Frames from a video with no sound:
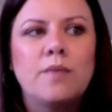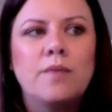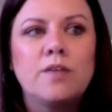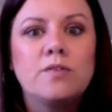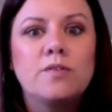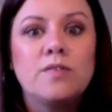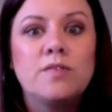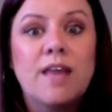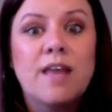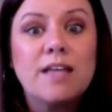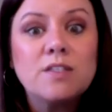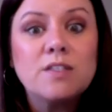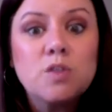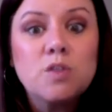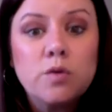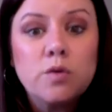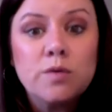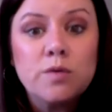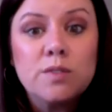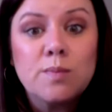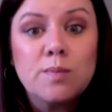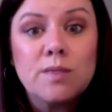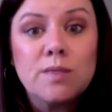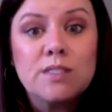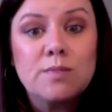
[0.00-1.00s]
that's your
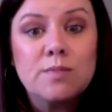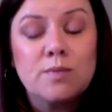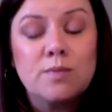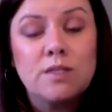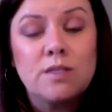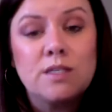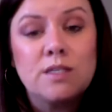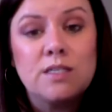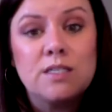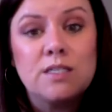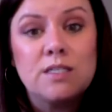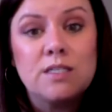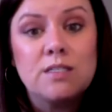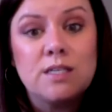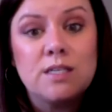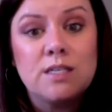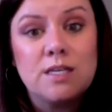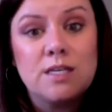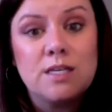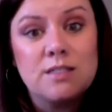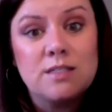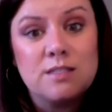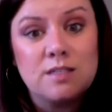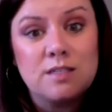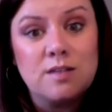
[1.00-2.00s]
responsibility to
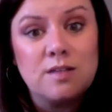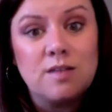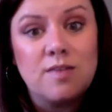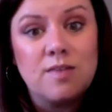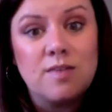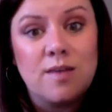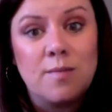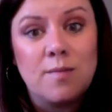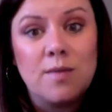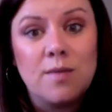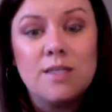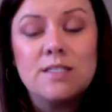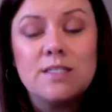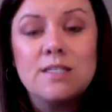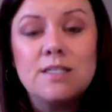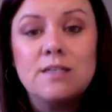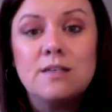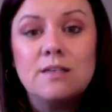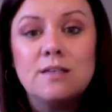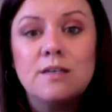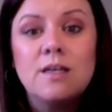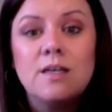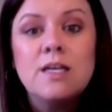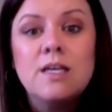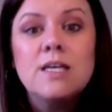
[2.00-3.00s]
instill in them and
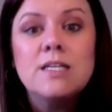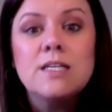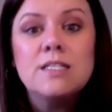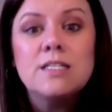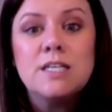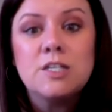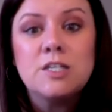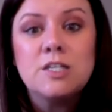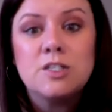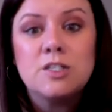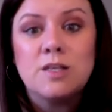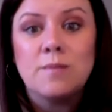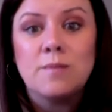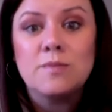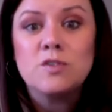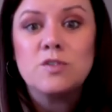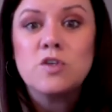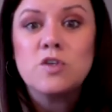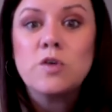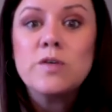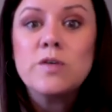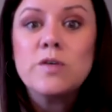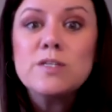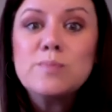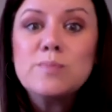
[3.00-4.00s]
to teach them. It's
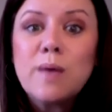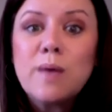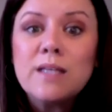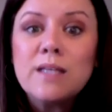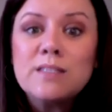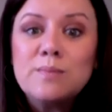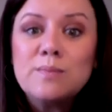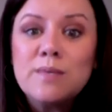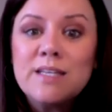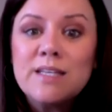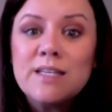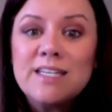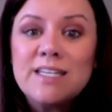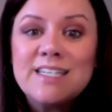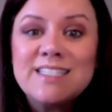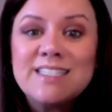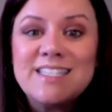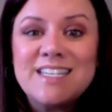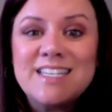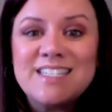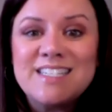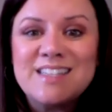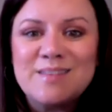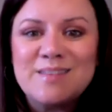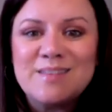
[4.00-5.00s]
your responsibility to
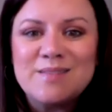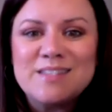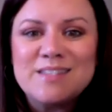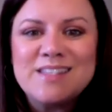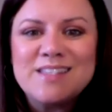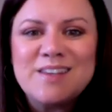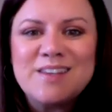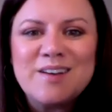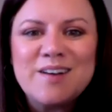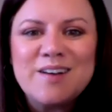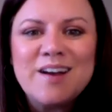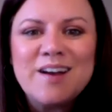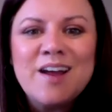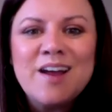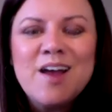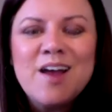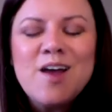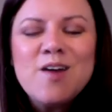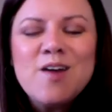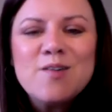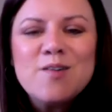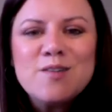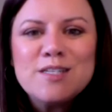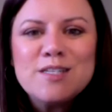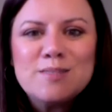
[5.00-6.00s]
teach them. It's their
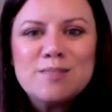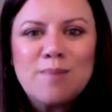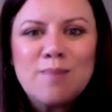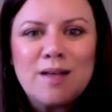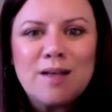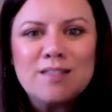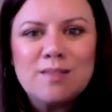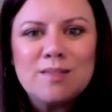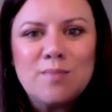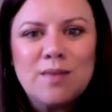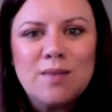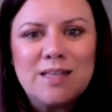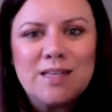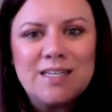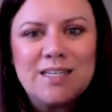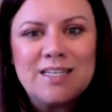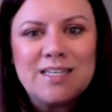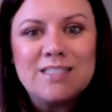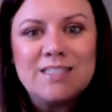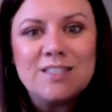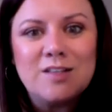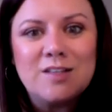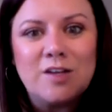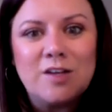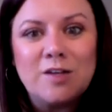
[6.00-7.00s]
responsibility
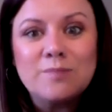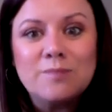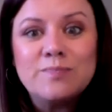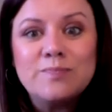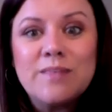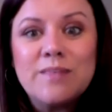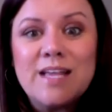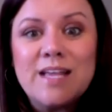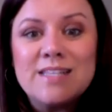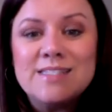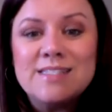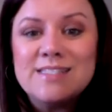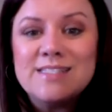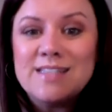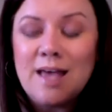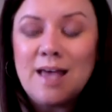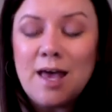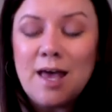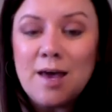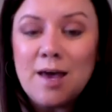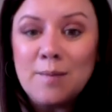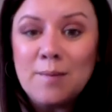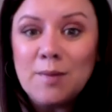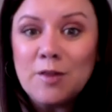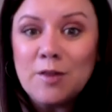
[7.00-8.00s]
to learn. And
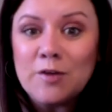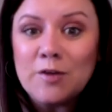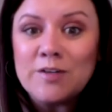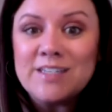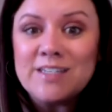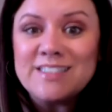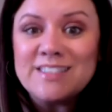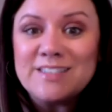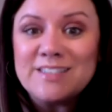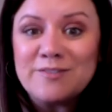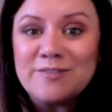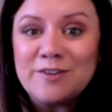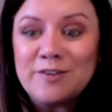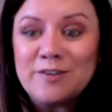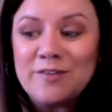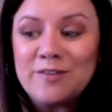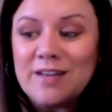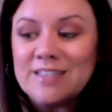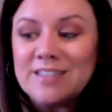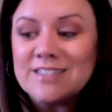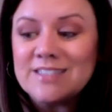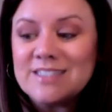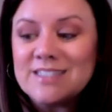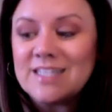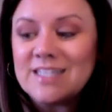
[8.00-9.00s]
some learn at different
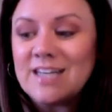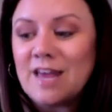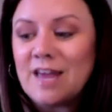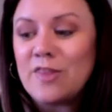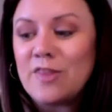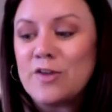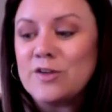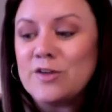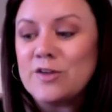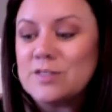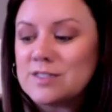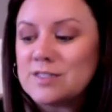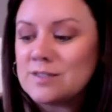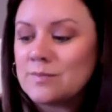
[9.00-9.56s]
rates than others.